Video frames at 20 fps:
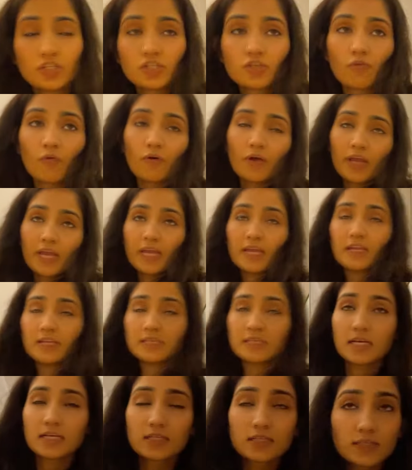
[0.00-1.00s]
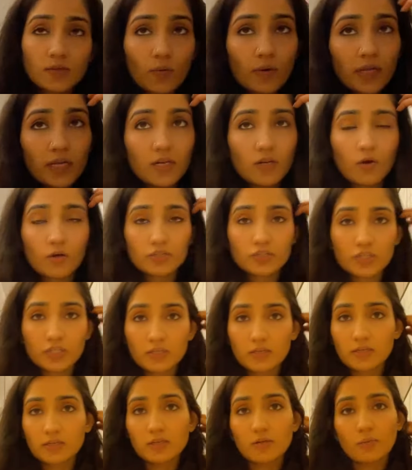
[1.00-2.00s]
So it is so
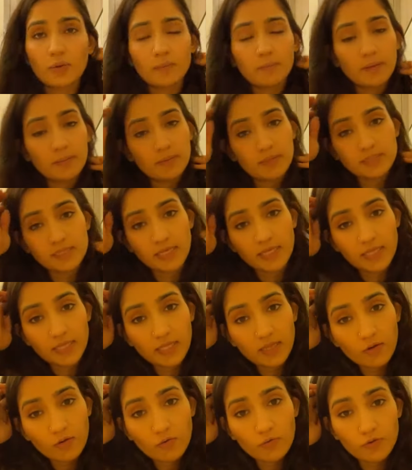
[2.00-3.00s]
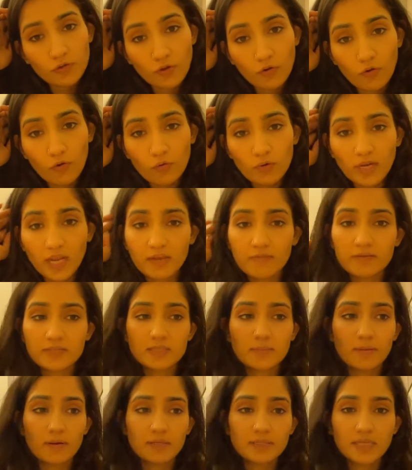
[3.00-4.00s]
illogical when people say that your whole life
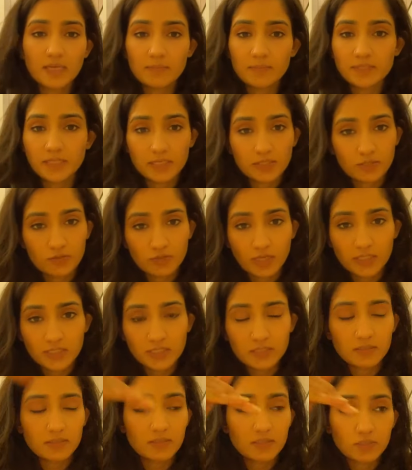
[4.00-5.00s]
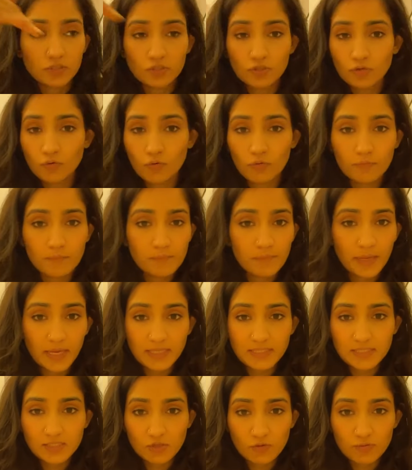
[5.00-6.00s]
is about debit and credit. No,
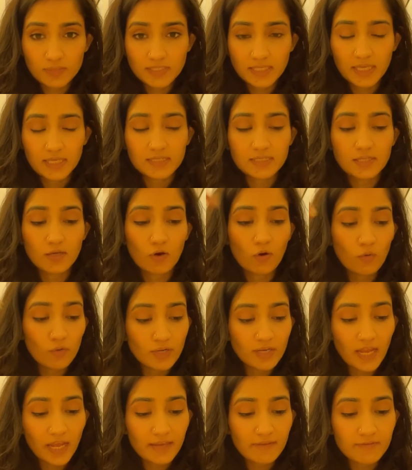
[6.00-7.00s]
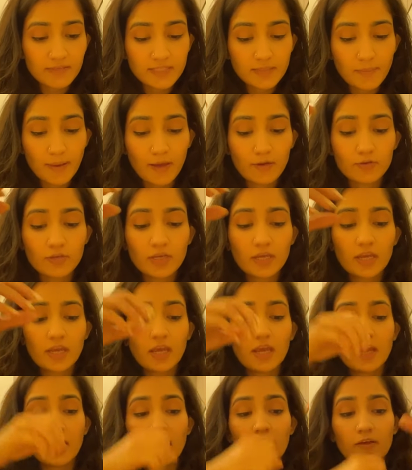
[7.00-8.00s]
makes no sense. The whole life is about
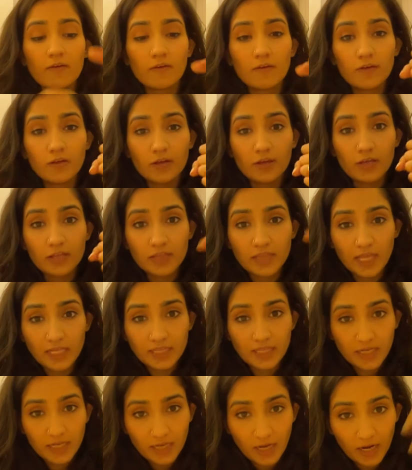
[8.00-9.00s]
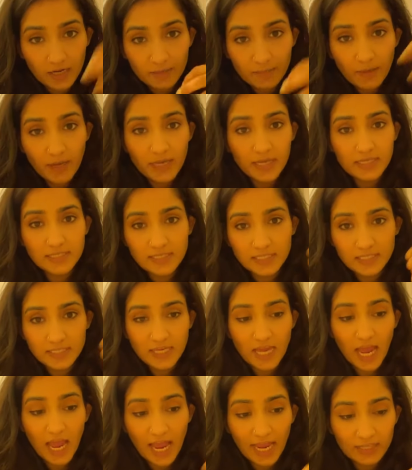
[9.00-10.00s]
that the karma is
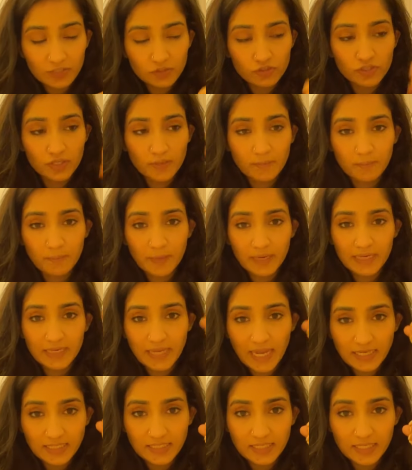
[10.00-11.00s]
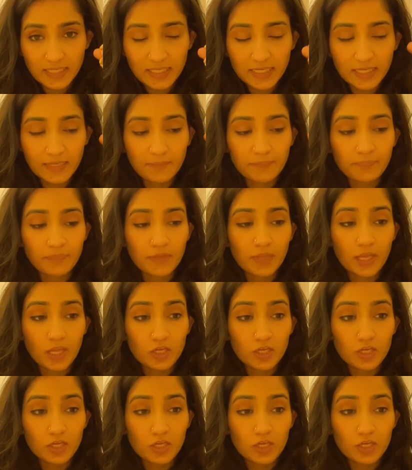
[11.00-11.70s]
attached magnetically